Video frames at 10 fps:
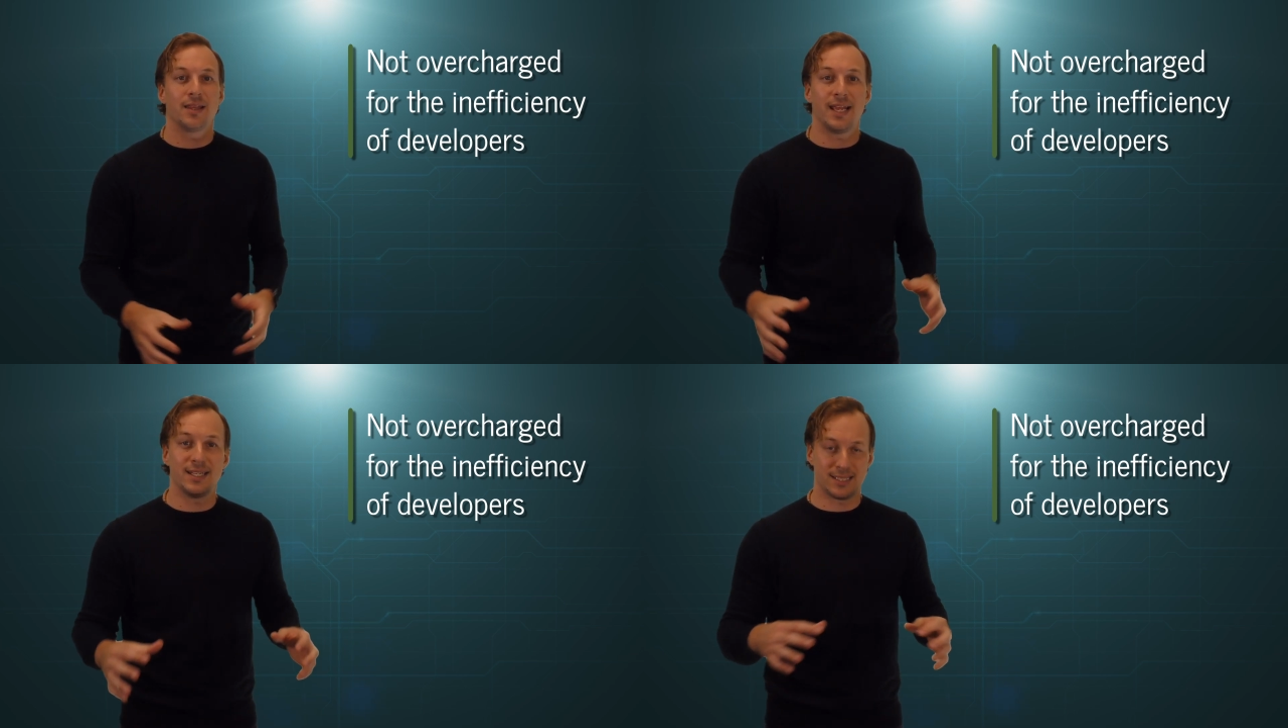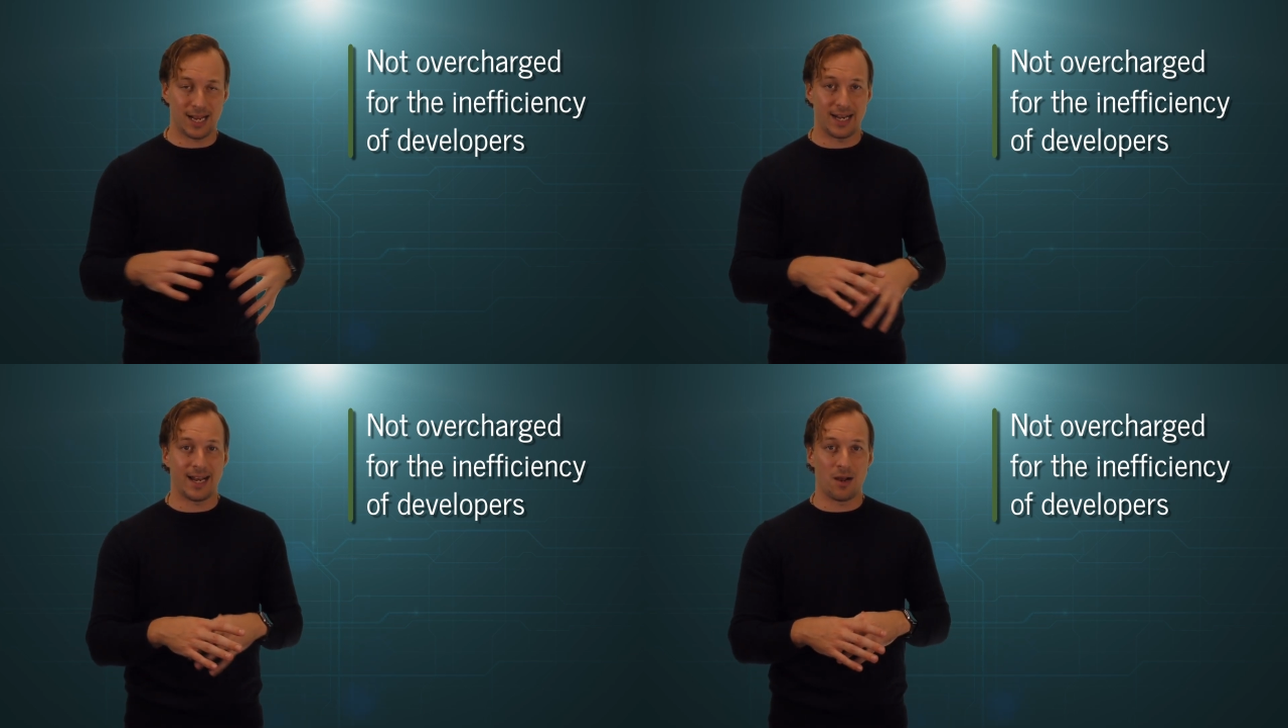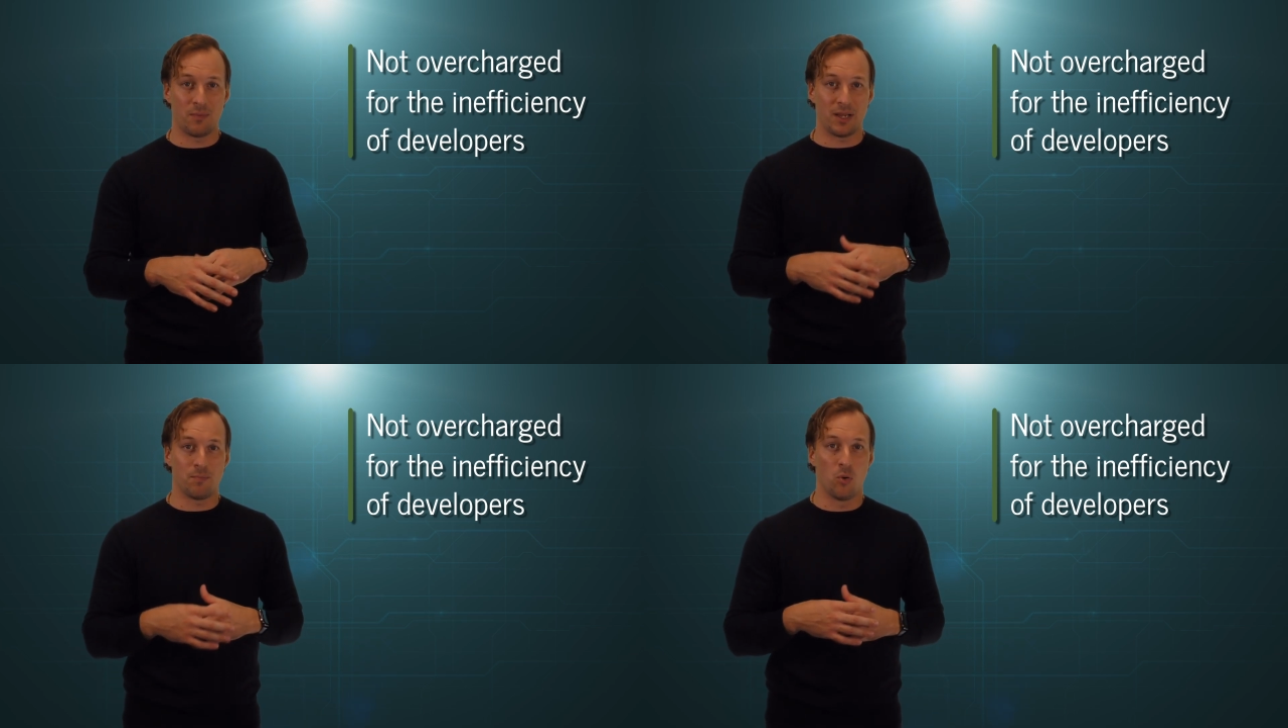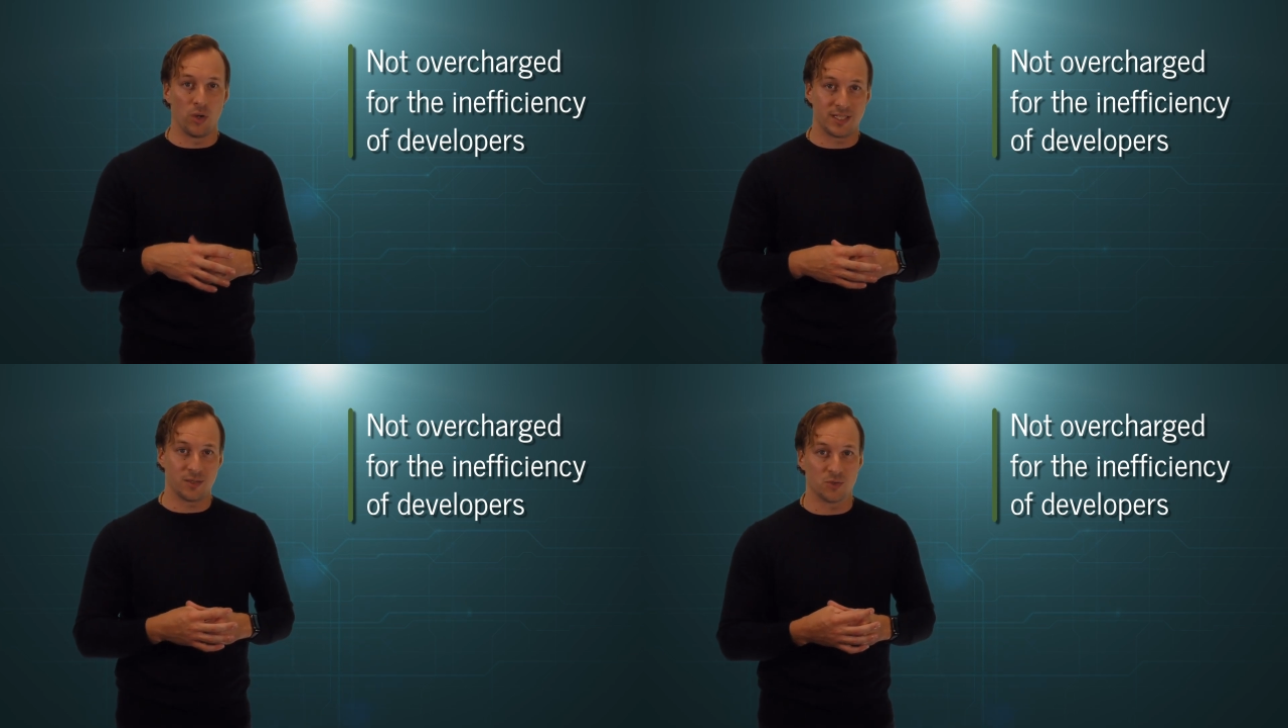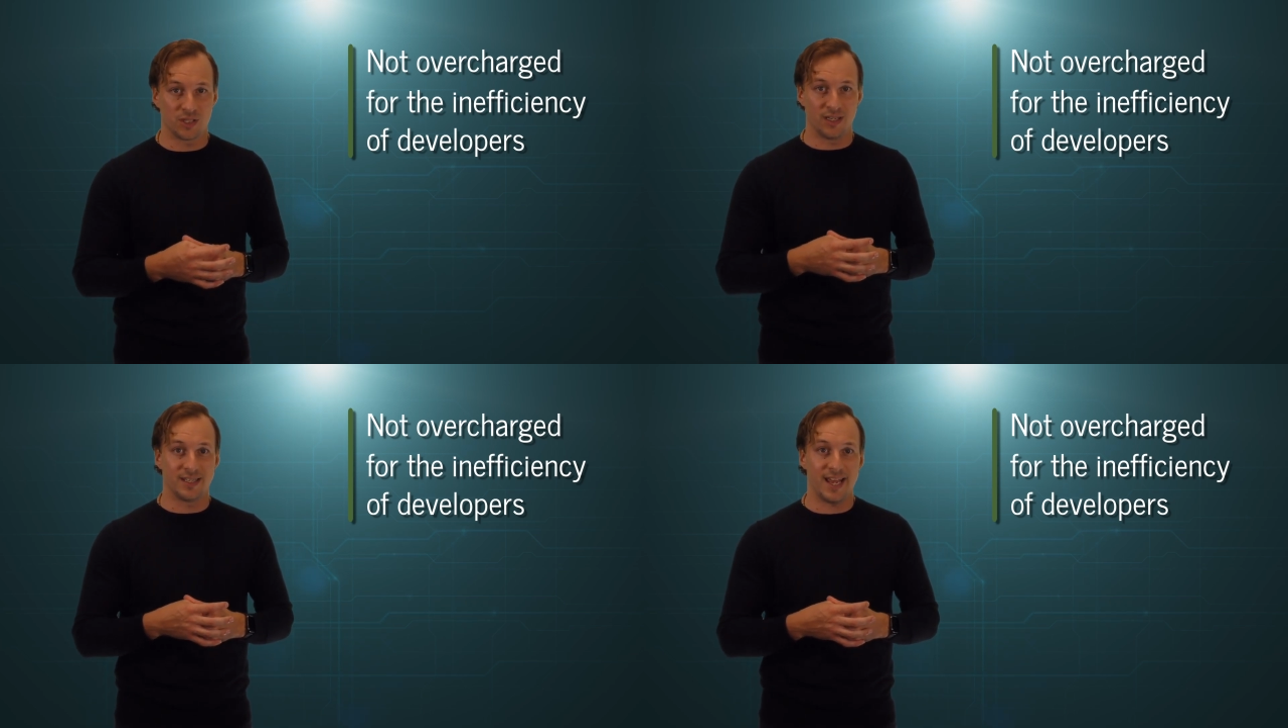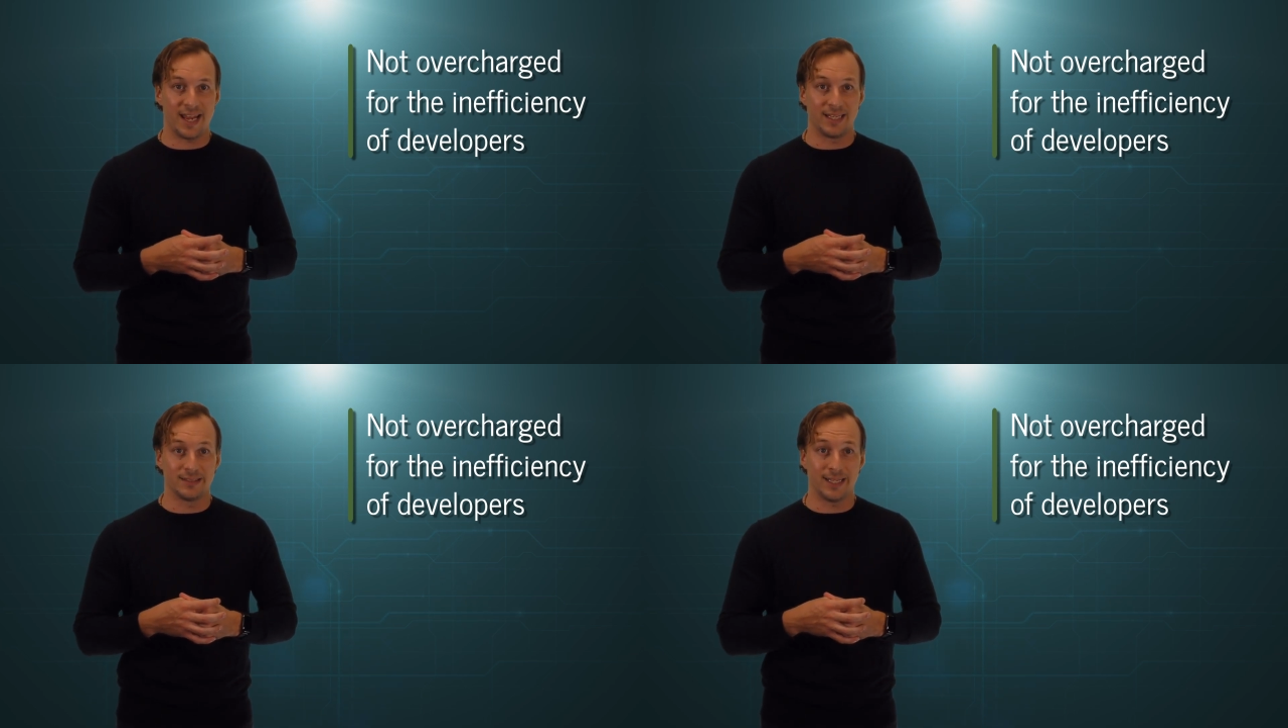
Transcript: they decided how many points it was going to take.